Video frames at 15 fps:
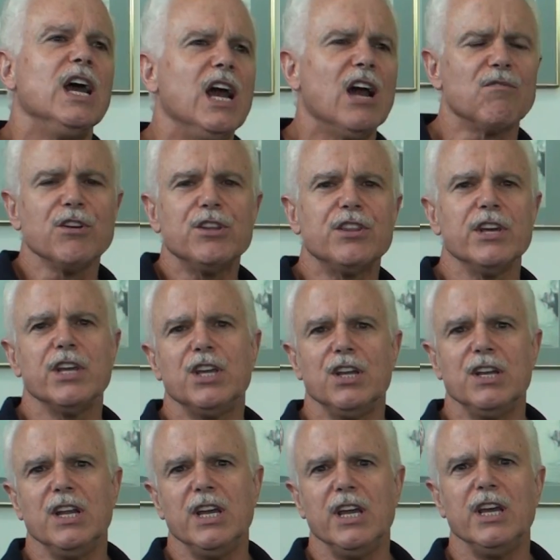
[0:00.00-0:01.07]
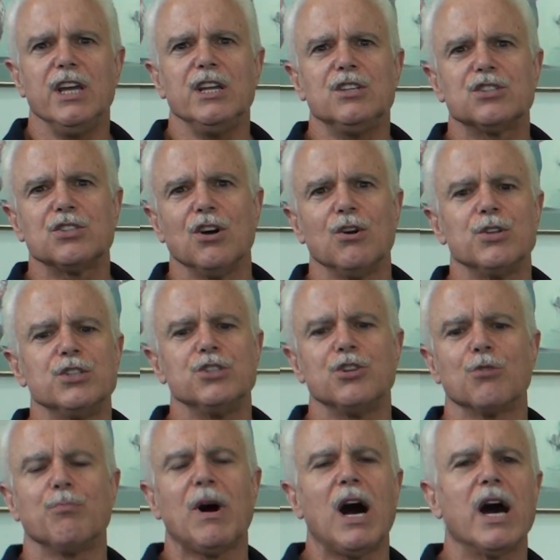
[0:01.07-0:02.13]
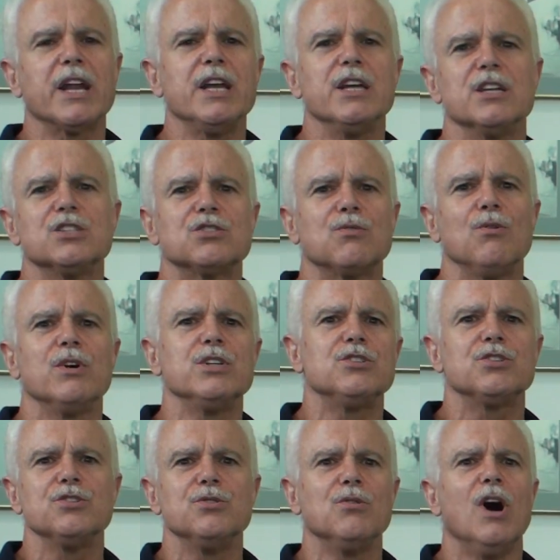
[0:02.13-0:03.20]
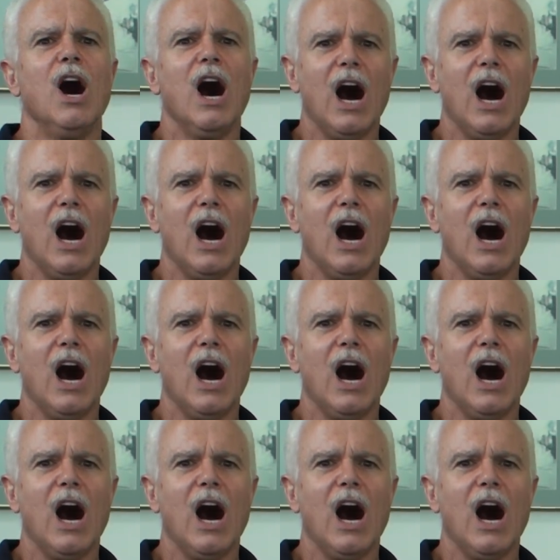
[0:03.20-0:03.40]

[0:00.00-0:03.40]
everything you need so that your body is going to